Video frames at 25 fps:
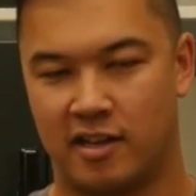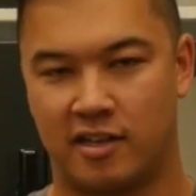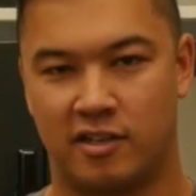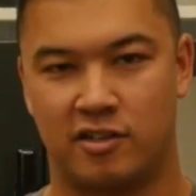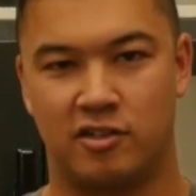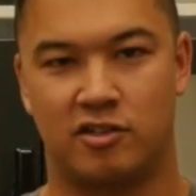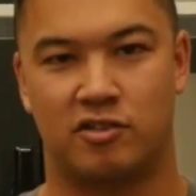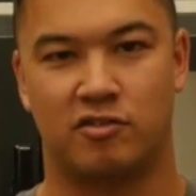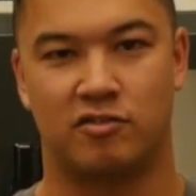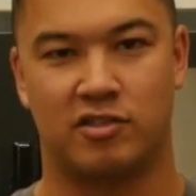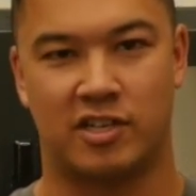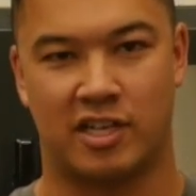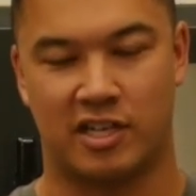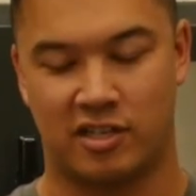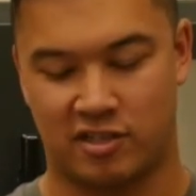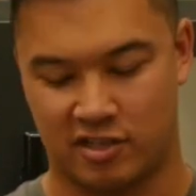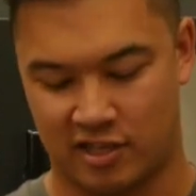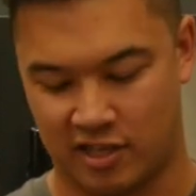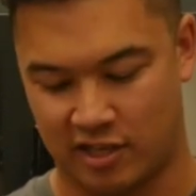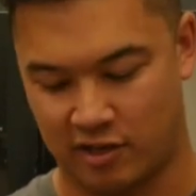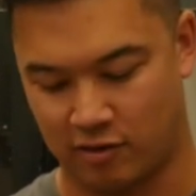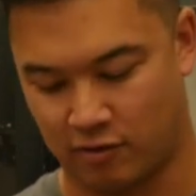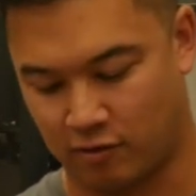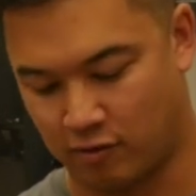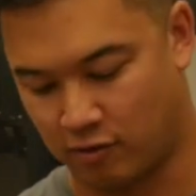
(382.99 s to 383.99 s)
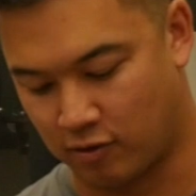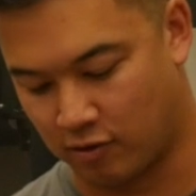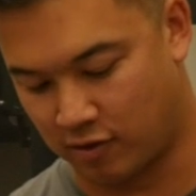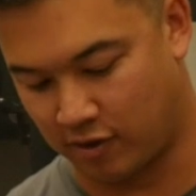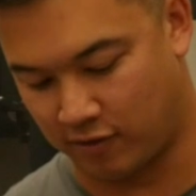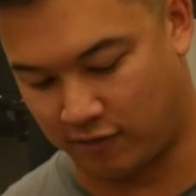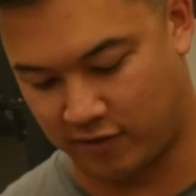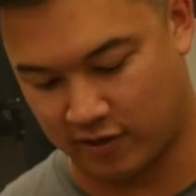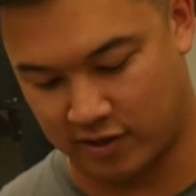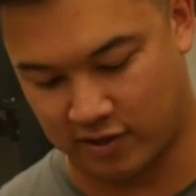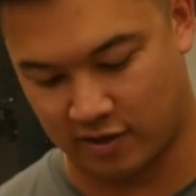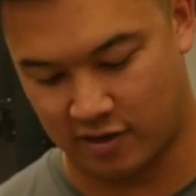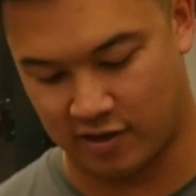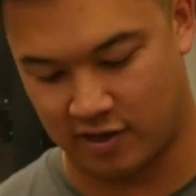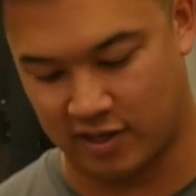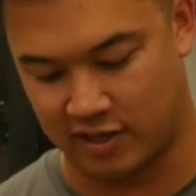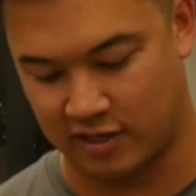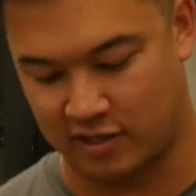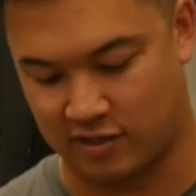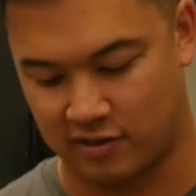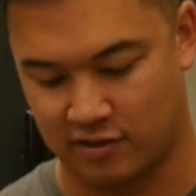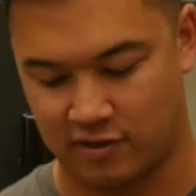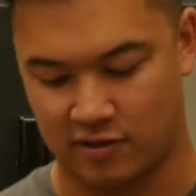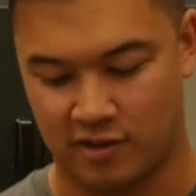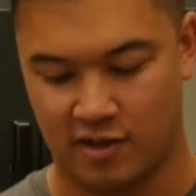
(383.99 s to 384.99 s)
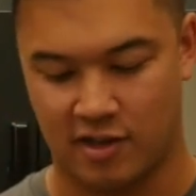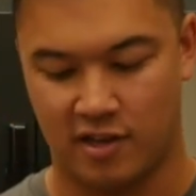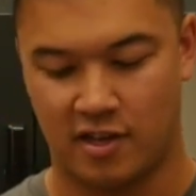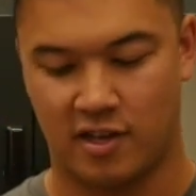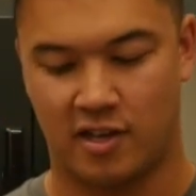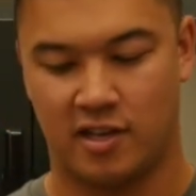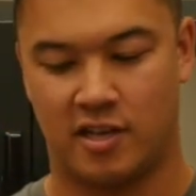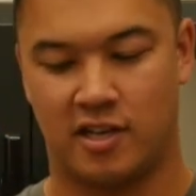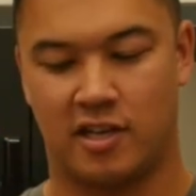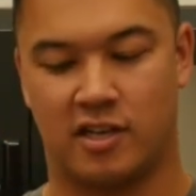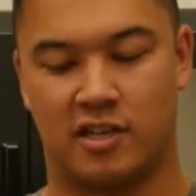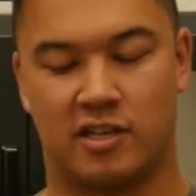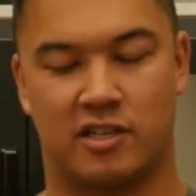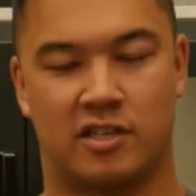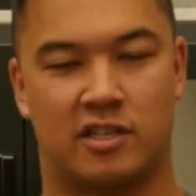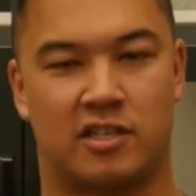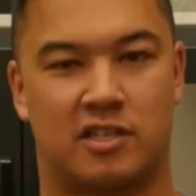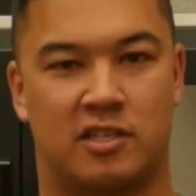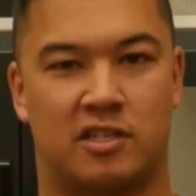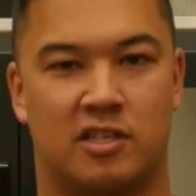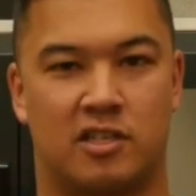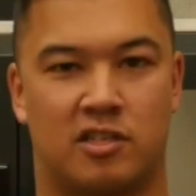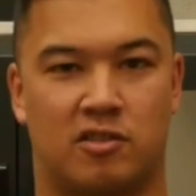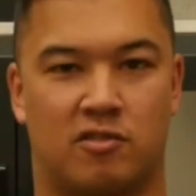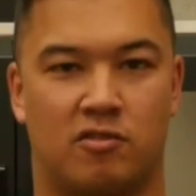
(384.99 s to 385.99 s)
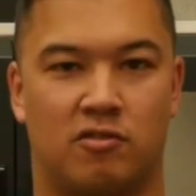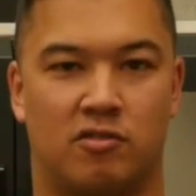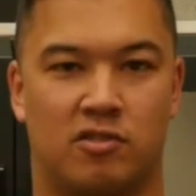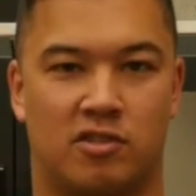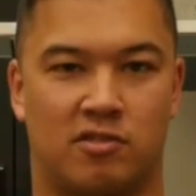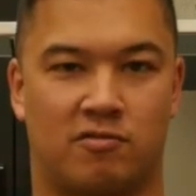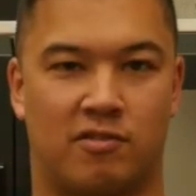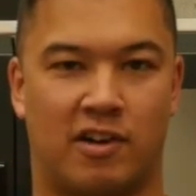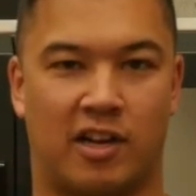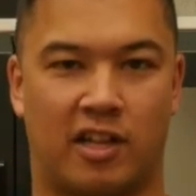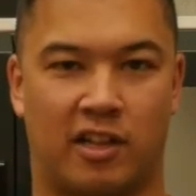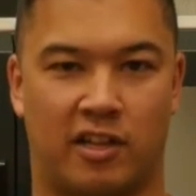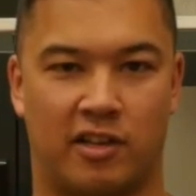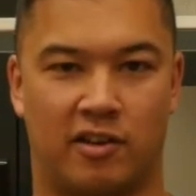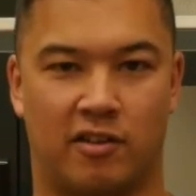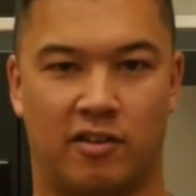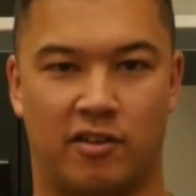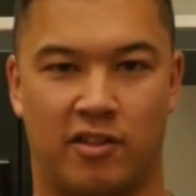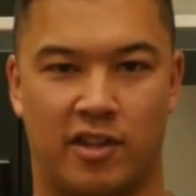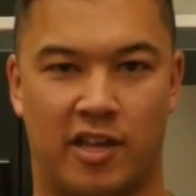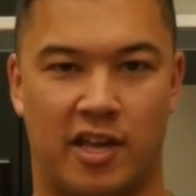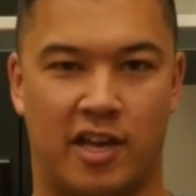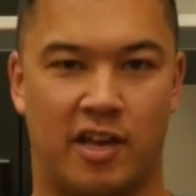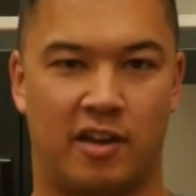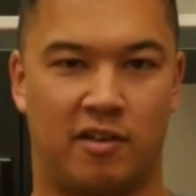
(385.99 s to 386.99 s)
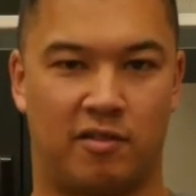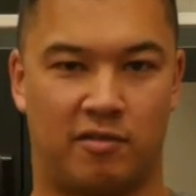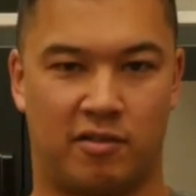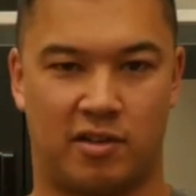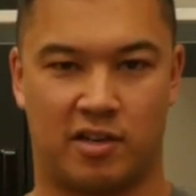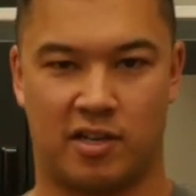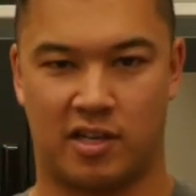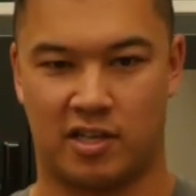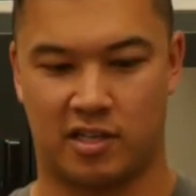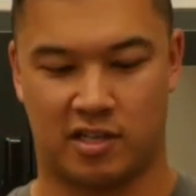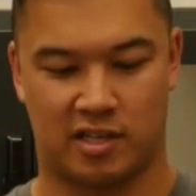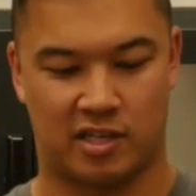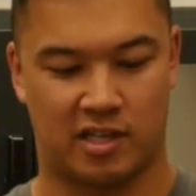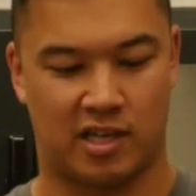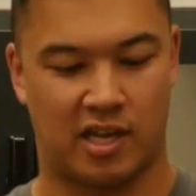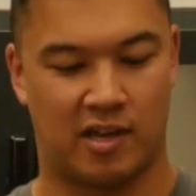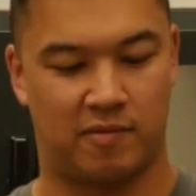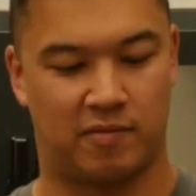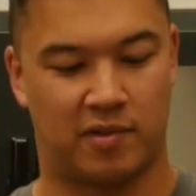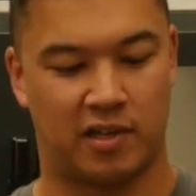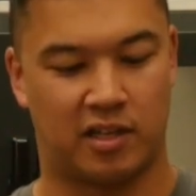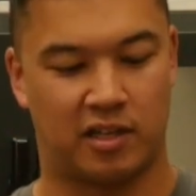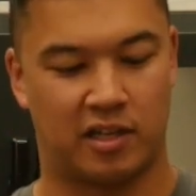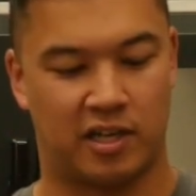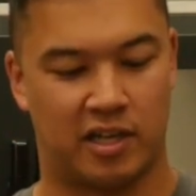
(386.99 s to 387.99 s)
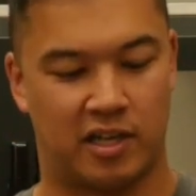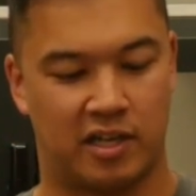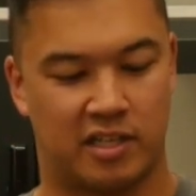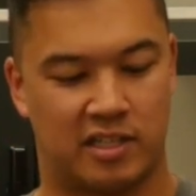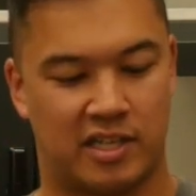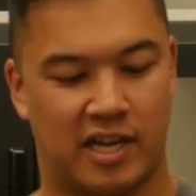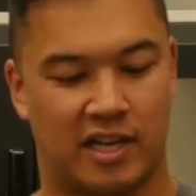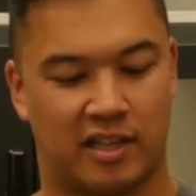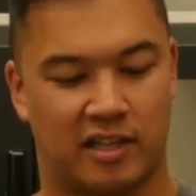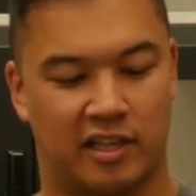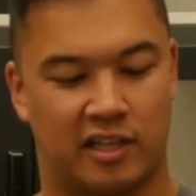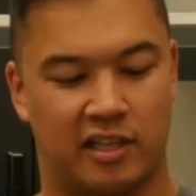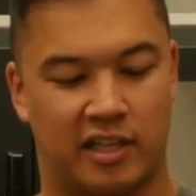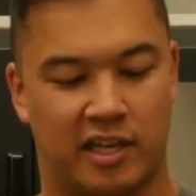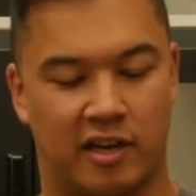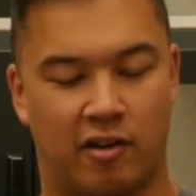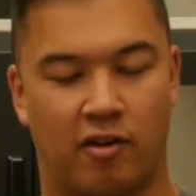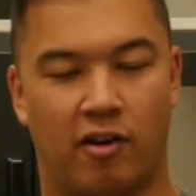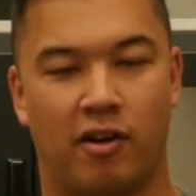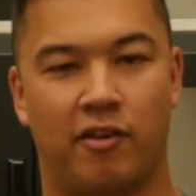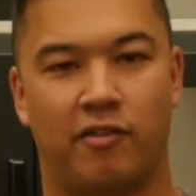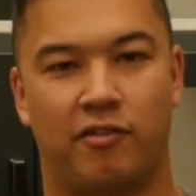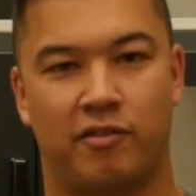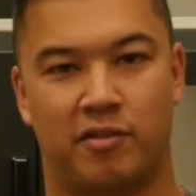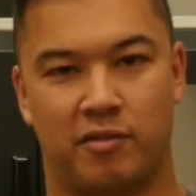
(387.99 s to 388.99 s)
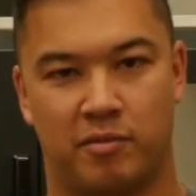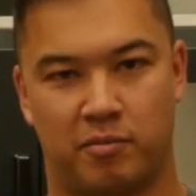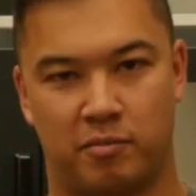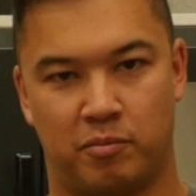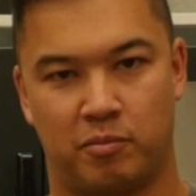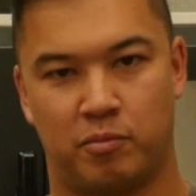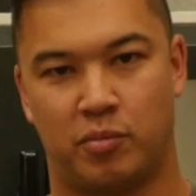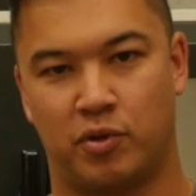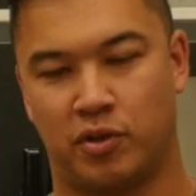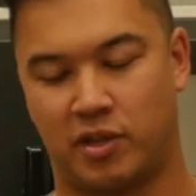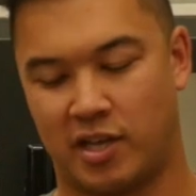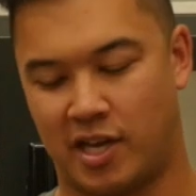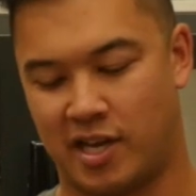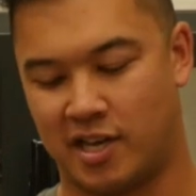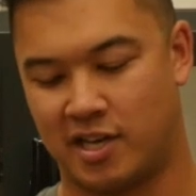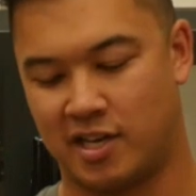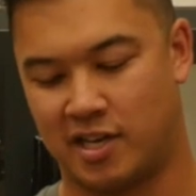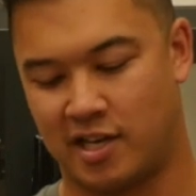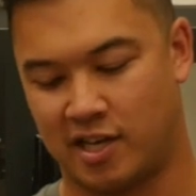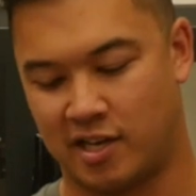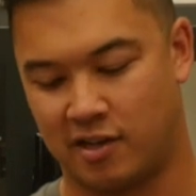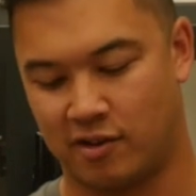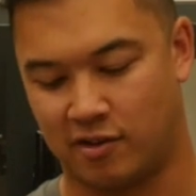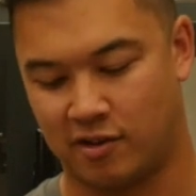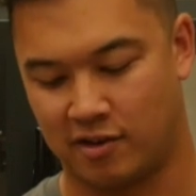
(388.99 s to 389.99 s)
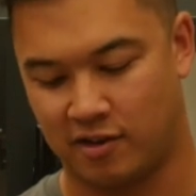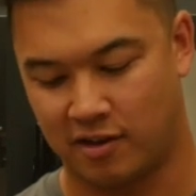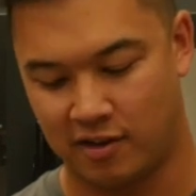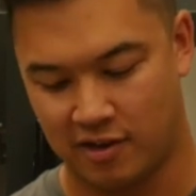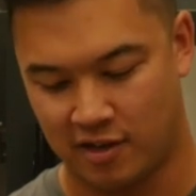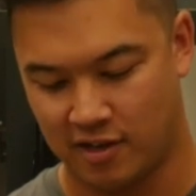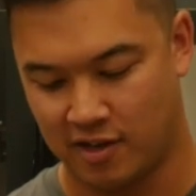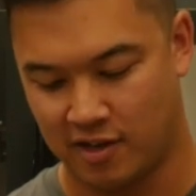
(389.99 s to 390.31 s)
neutral density, or if you don't need to, you can just screw it directly on there and keep the clear, take the clear off, put the ND on,